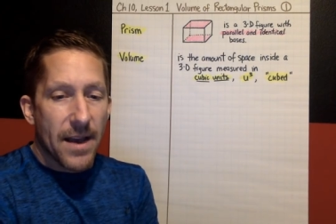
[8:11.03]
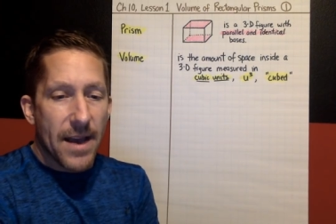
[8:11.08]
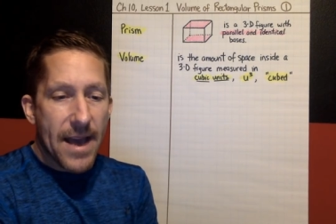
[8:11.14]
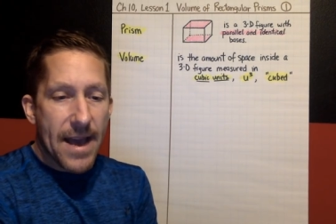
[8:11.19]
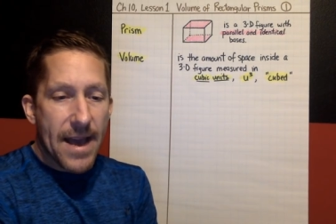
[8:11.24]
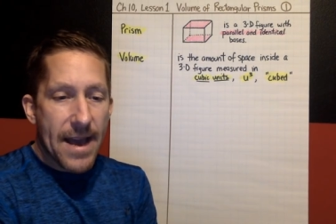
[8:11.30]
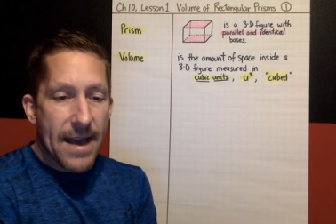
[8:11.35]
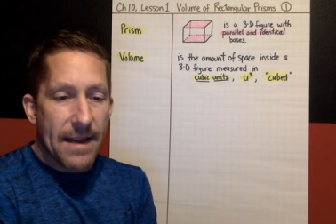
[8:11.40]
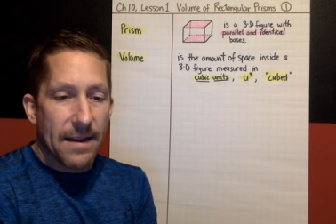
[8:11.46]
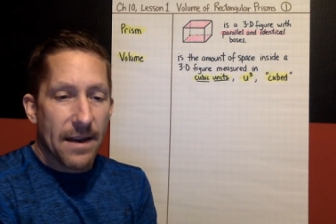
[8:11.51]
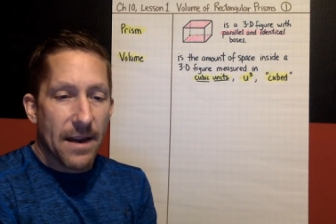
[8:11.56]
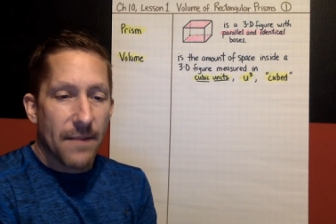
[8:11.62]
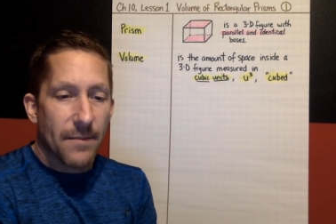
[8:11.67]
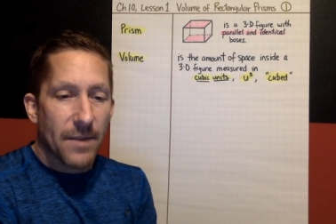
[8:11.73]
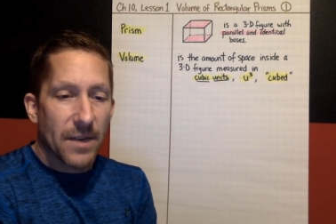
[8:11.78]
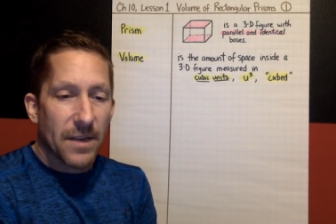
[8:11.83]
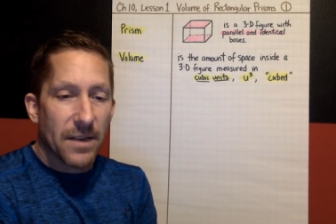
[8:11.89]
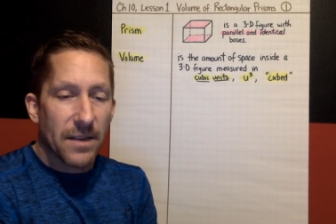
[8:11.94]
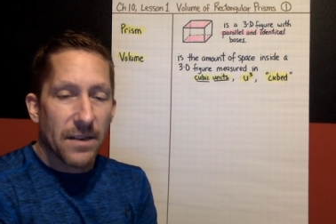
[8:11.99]
And I'm
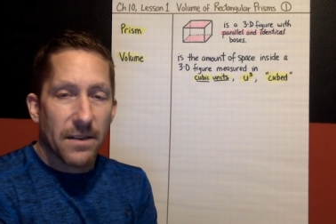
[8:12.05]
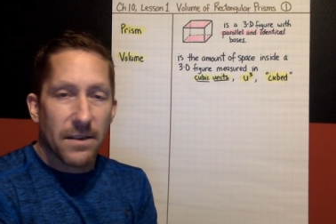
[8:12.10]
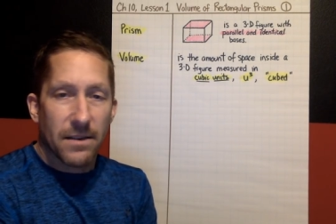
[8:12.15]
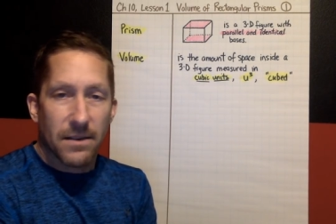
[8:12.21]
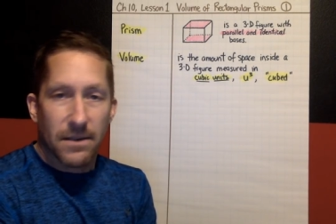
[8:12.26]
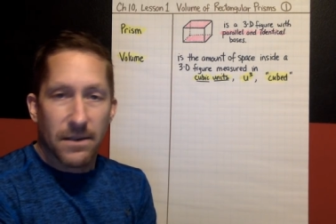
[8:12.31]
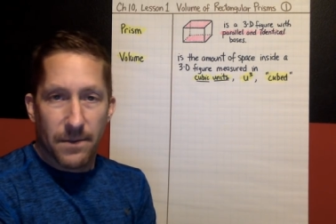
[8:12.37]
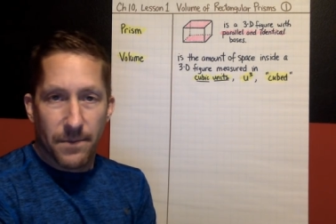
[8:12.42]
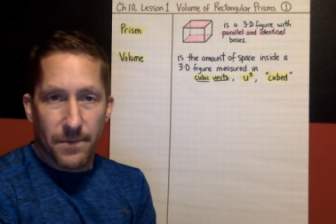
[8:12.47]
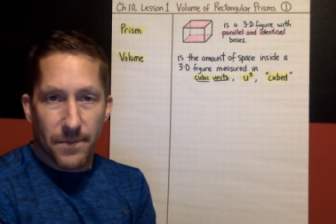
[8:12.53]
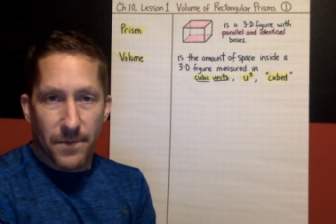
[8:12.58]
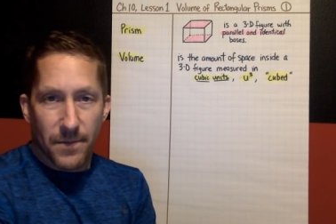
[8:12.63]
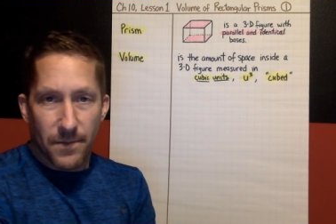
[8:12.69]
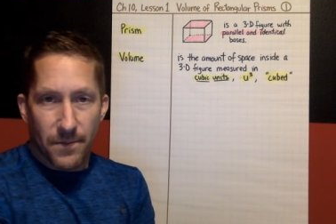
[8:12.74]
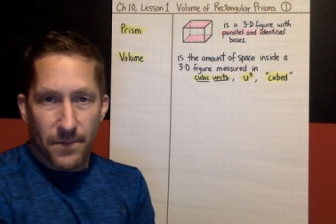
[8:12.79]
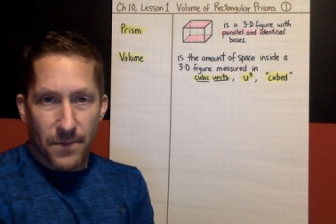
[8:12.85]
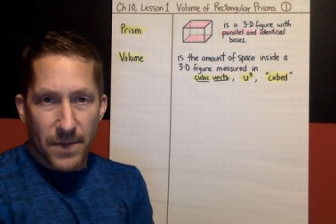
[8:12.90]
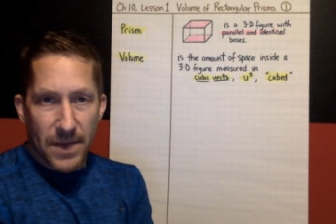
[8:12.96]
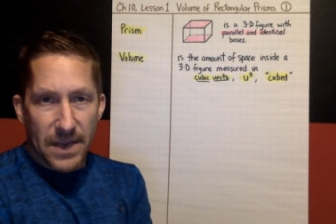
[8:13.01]
going to
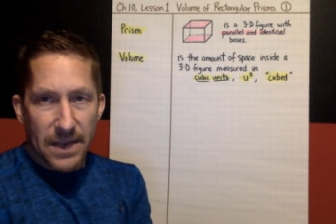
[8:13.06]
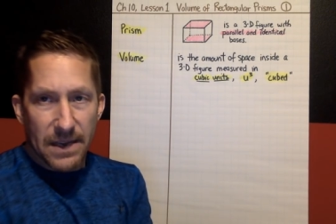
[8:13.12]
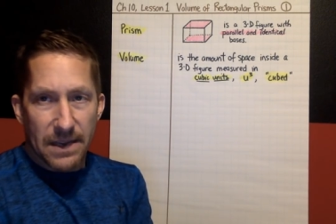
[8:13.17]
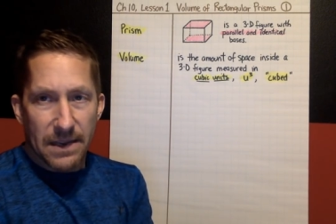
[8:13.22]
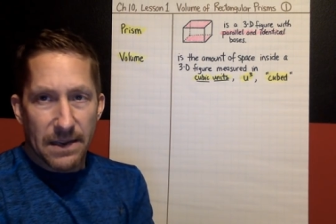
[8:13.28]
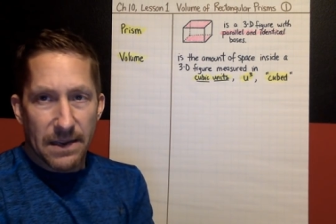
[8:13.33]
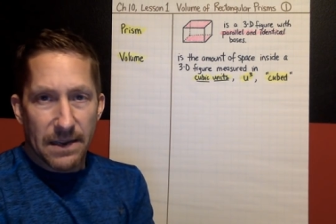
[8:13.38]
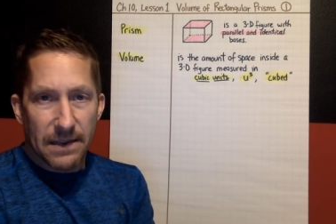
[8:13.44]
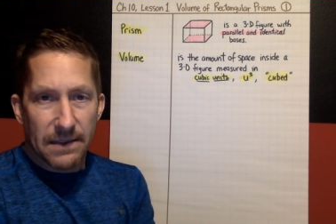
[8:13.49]
be